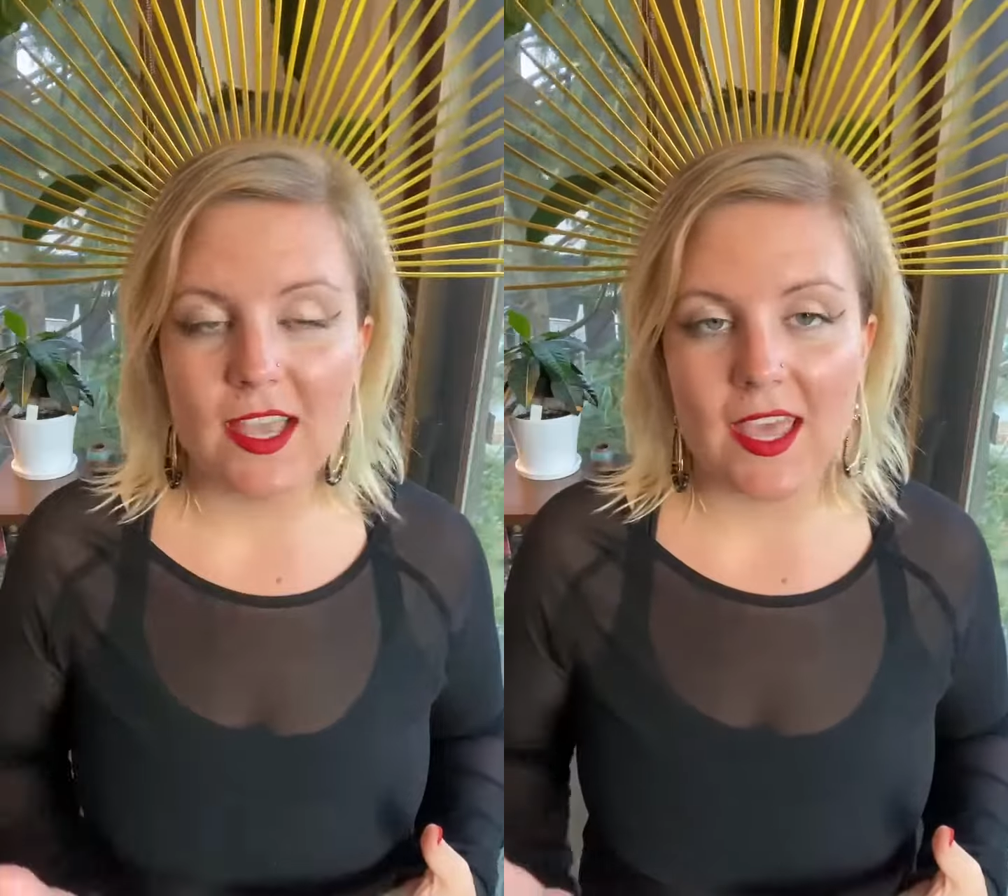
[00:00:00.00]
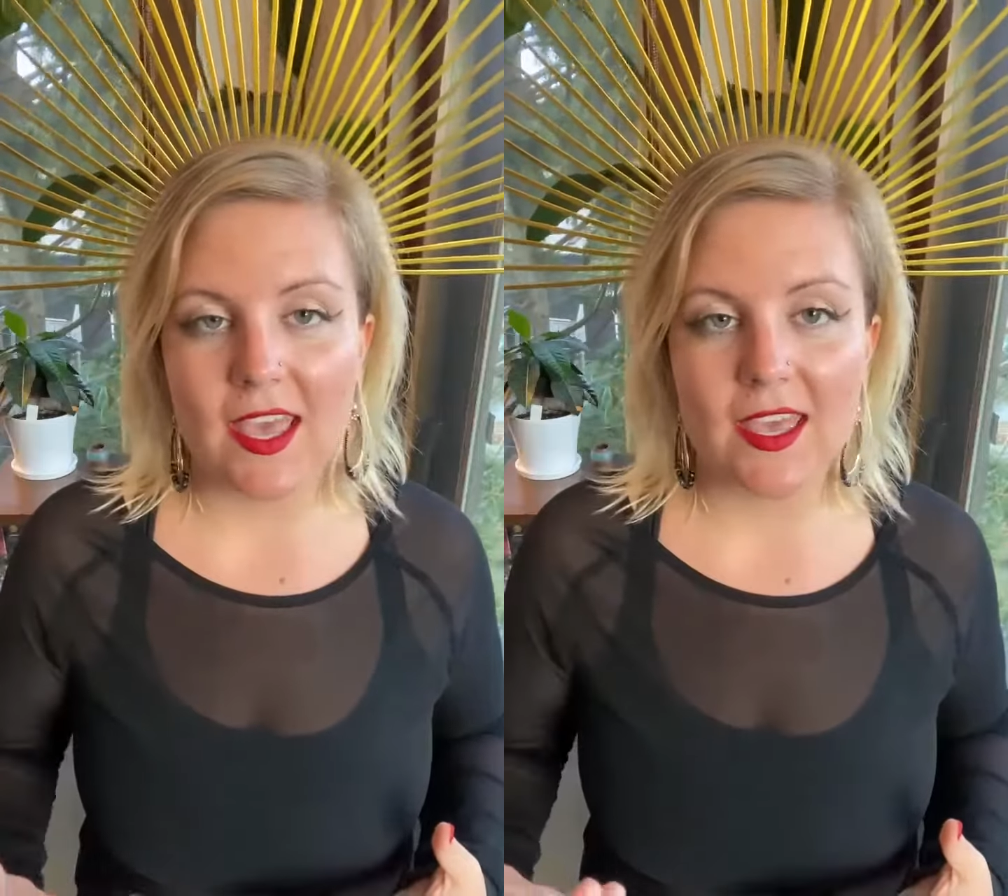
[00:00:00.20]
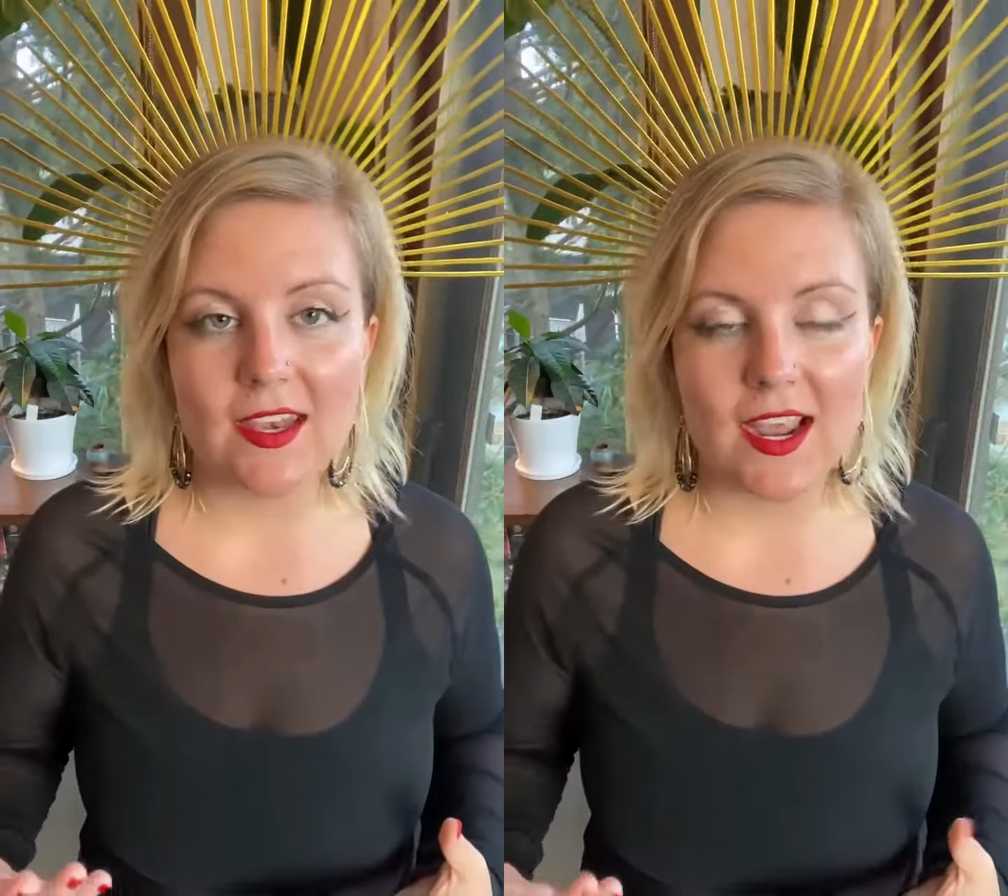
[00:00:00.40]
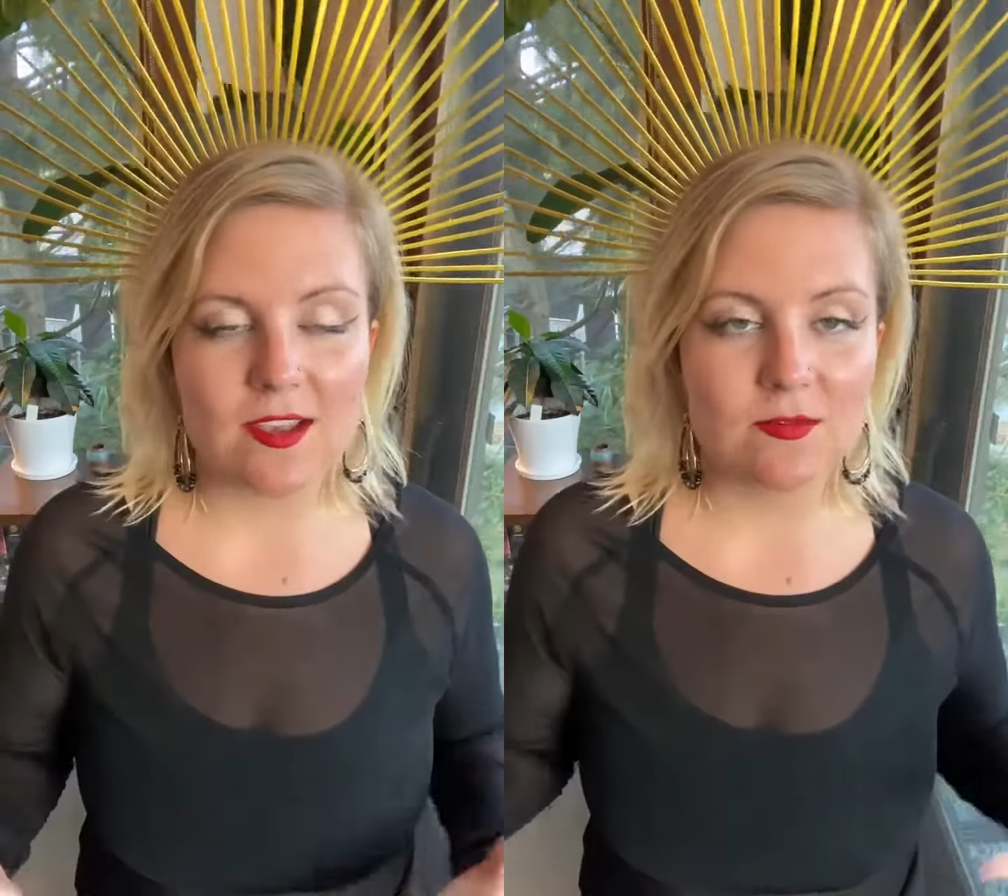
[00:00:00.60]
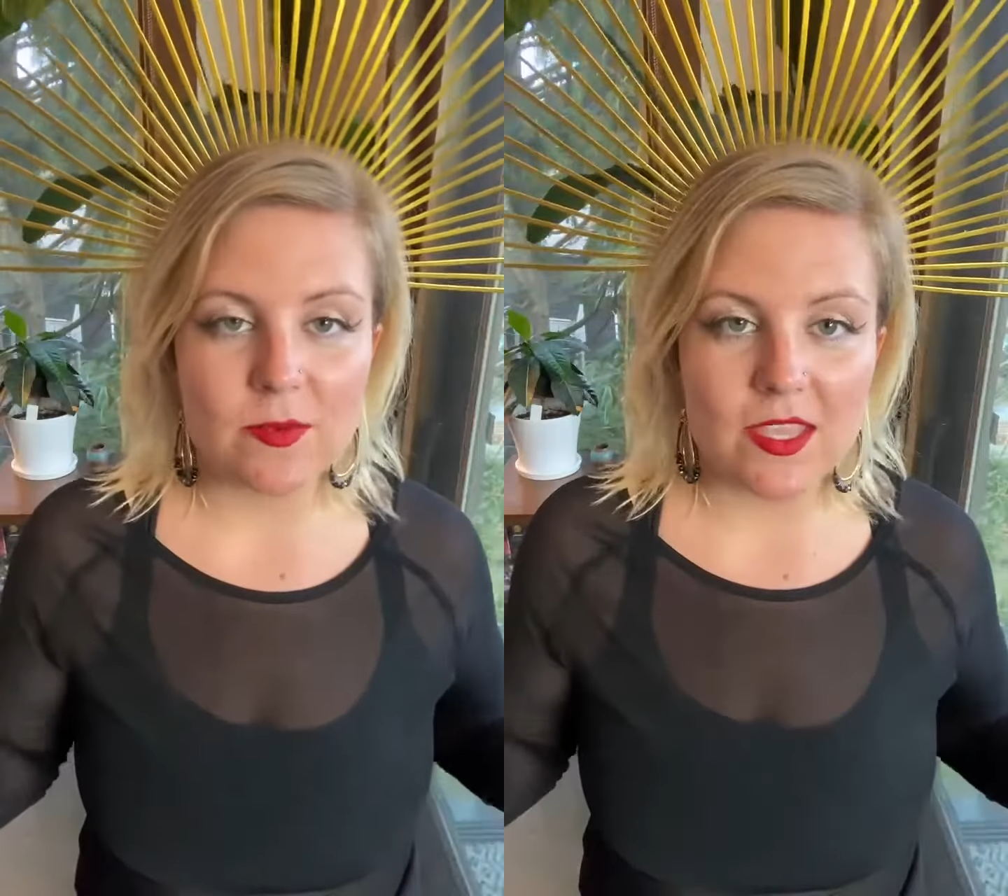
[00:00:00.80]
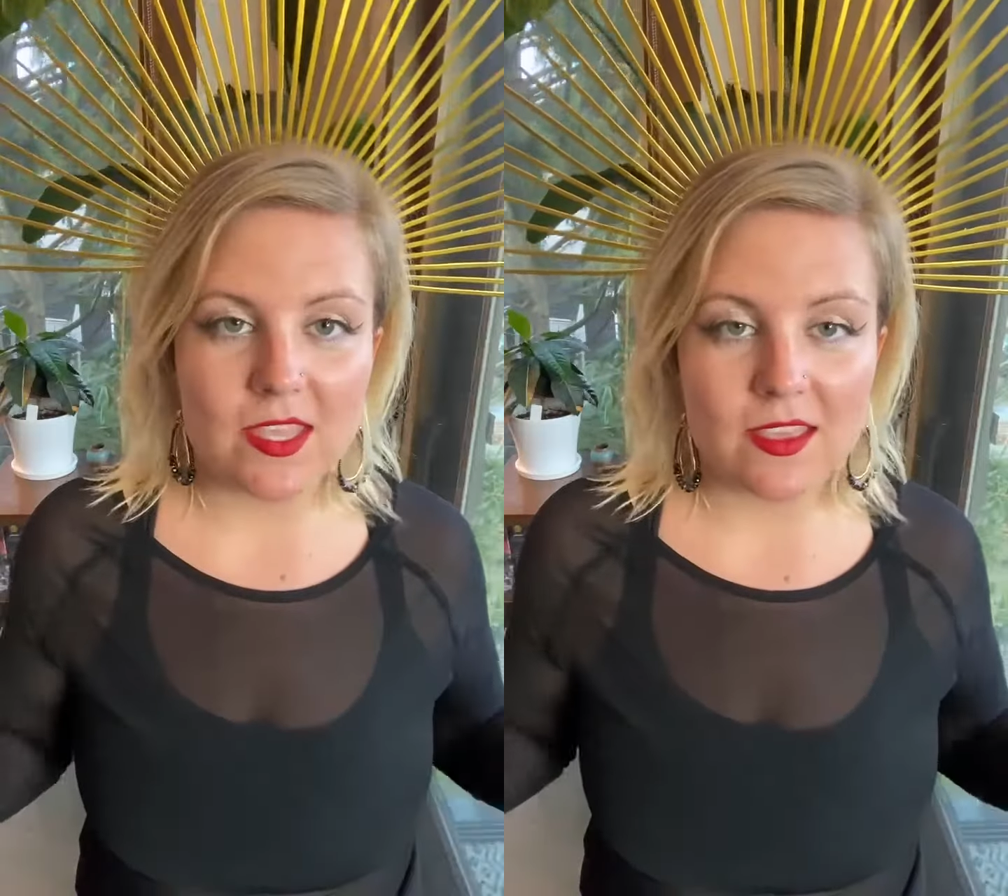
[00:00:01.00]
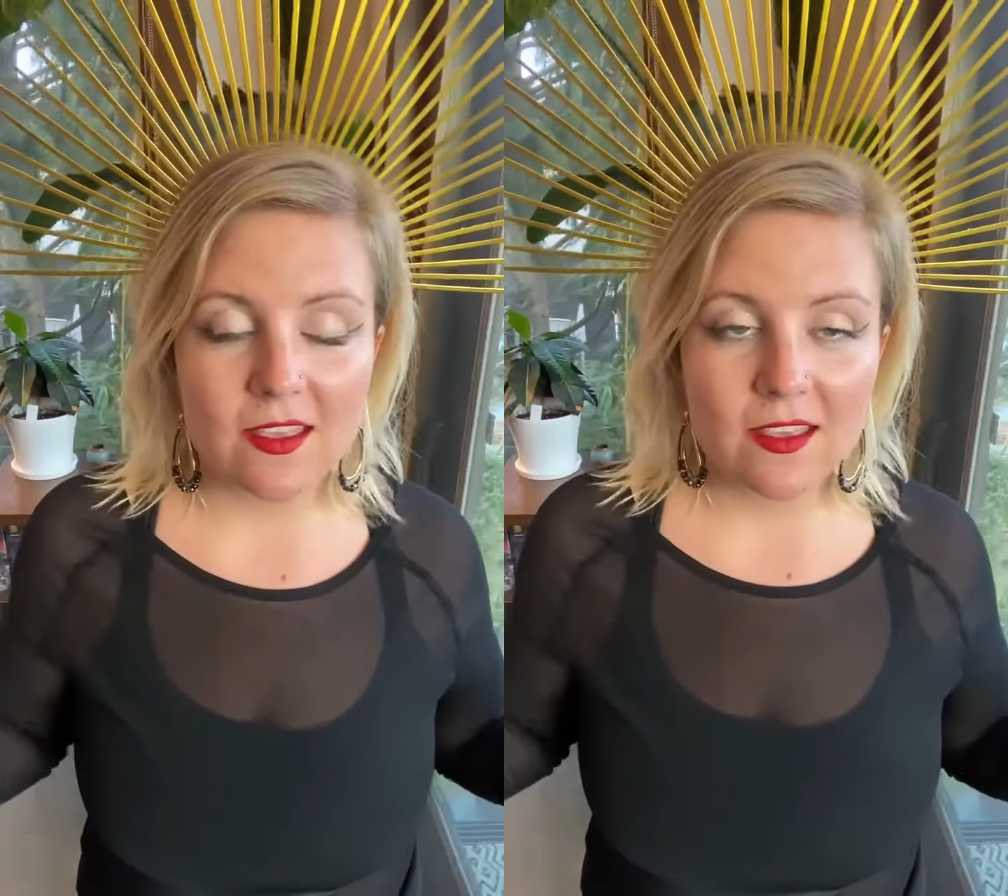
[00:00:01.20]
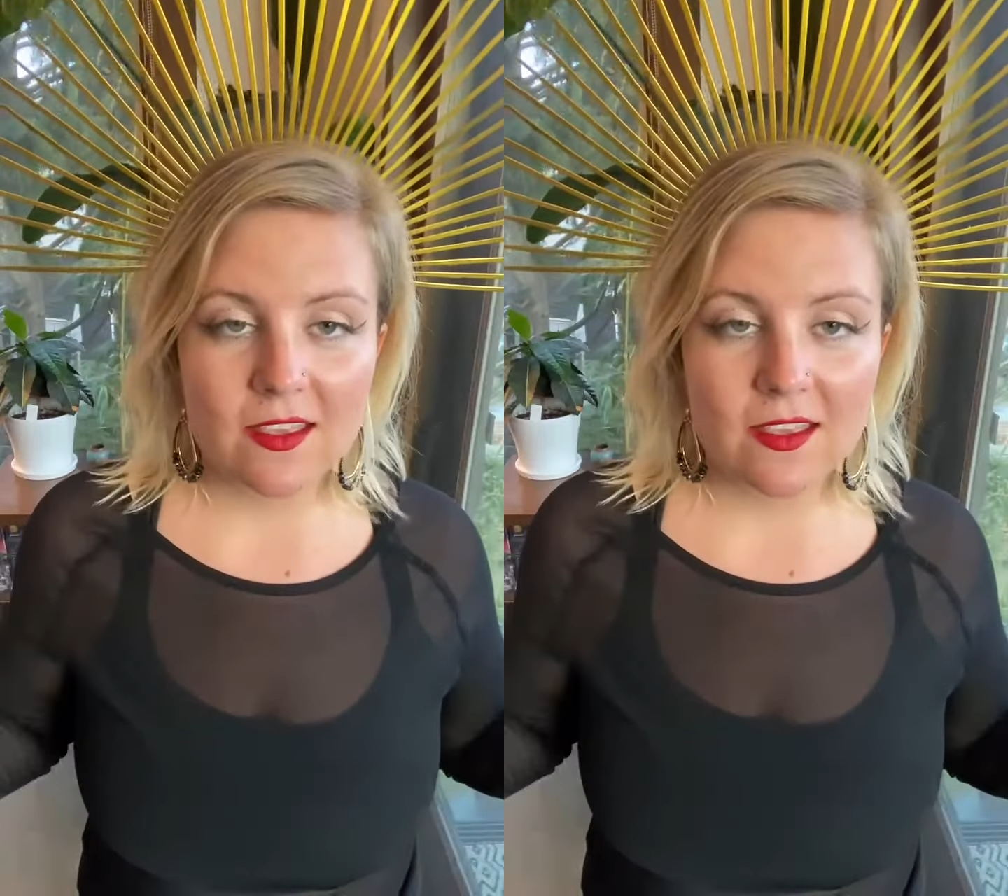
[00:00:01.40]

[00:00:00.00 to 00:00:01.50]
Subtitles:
And as we